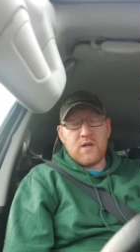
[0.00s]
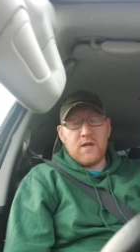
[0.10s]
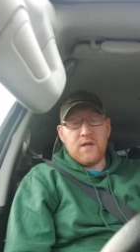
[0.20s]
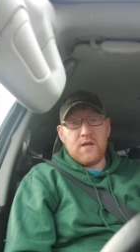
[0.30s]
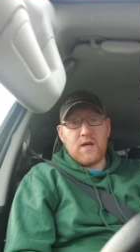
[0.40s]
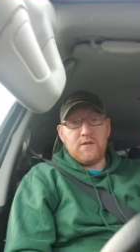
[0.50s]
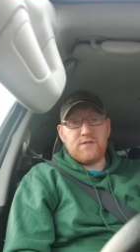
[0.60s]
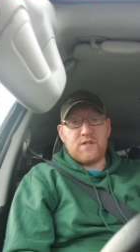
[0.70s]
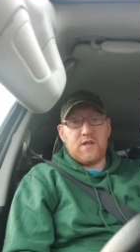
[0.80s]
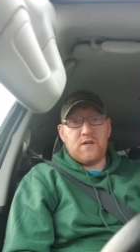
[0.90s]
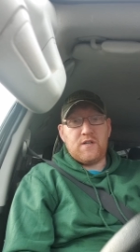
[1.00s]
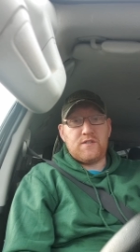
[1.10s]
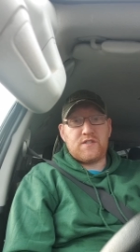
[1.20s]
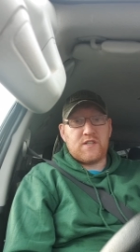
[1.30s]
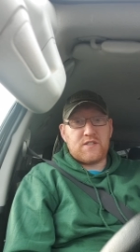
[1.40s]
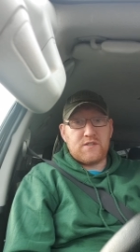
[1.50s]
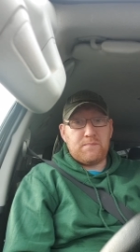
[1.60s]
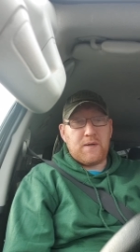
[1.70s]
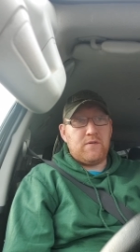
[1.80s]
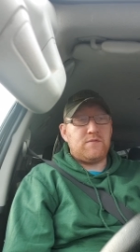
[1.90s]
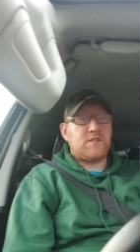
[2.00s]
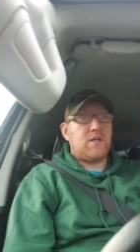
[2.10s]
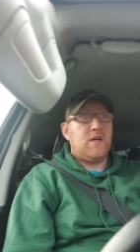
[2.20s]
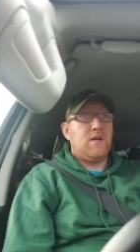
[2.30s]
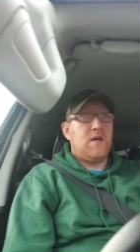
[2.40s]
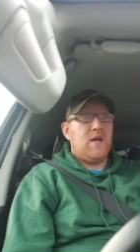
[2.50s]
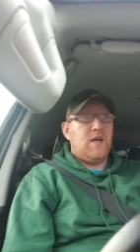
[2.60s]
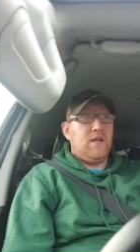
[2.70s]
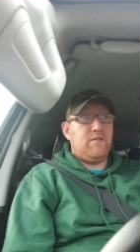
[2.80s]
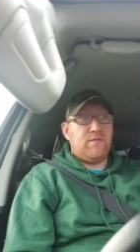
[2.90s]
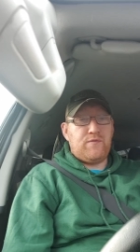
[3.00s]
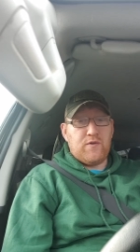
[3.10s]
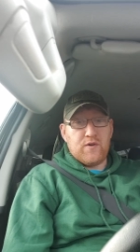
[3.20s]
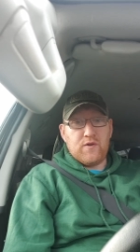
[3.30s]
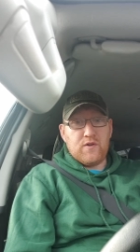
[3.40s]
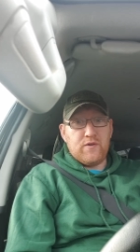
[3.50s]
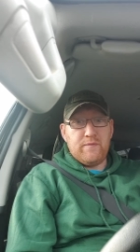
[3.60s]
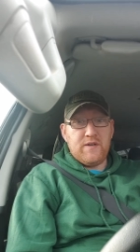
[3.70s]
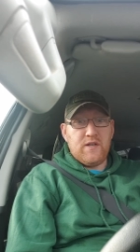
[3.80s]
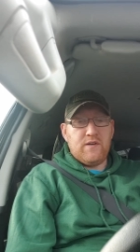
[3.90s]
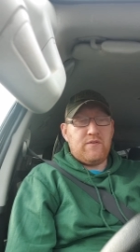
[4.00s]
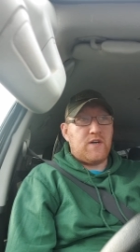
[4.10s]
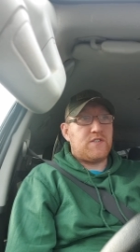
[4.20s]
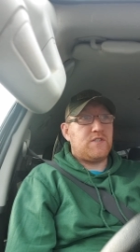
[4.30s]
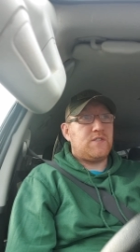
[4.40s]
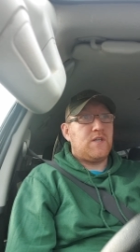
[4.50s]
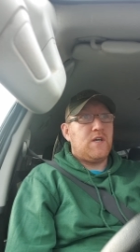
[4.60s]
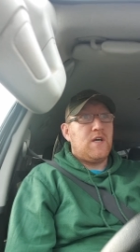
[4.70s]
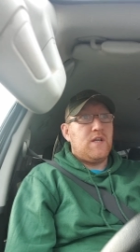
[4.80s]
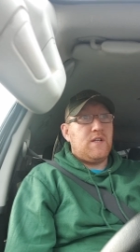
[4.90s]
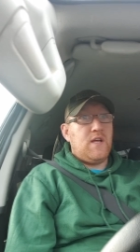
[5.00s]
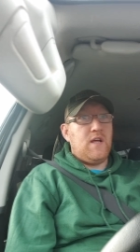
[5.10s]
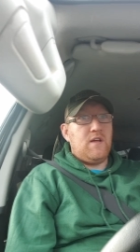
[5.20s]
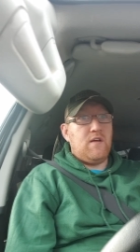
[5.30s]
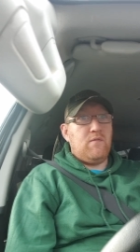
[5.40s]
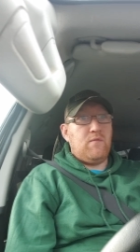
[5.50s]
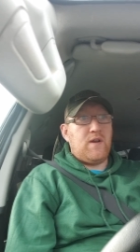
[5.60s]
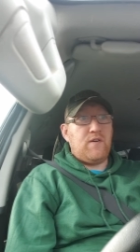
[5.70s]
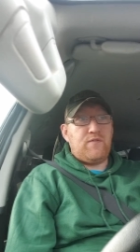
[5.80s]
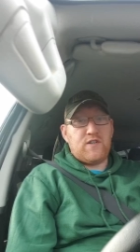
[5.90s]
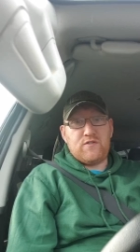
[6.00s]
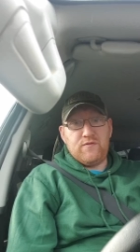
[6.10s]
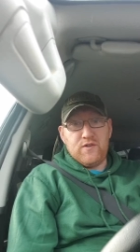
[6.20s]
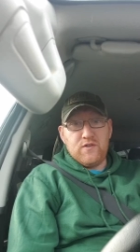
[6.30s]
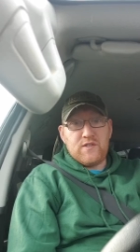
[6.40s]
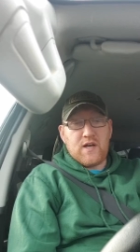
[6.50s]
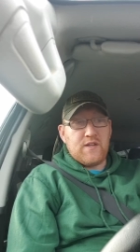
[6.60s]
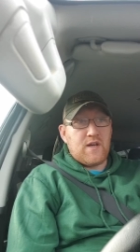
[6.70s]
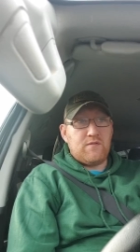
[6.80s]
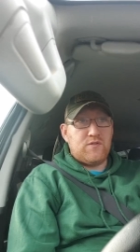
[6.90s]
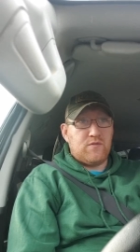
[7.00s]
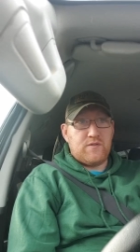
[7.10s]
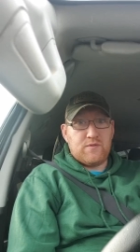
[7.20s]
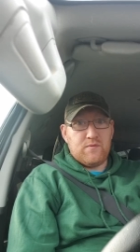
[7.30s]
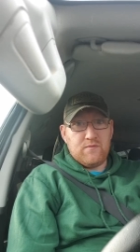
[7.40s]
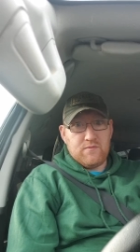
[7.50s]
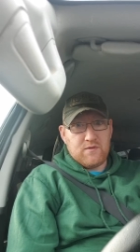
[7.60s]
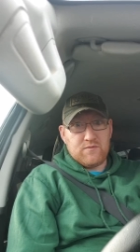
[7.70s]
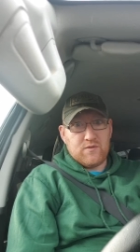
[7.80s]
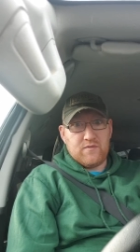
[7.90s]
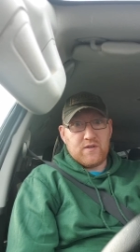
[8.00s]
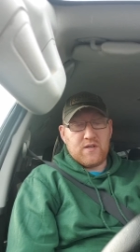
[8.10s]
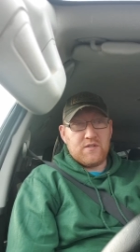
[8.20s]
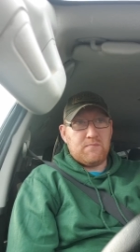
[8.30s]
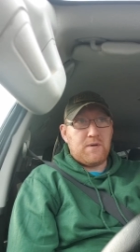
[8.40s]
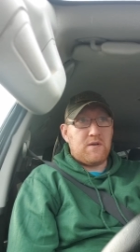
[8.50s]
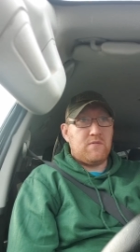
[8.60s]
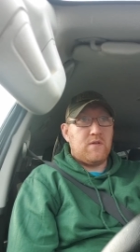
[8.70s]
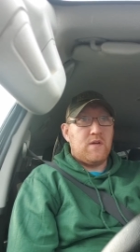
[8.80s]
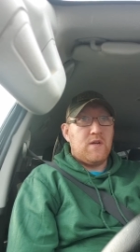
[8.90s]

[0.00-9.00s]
under £600, even for the illuminated version. Now, when I first reviewed that was over £1,000.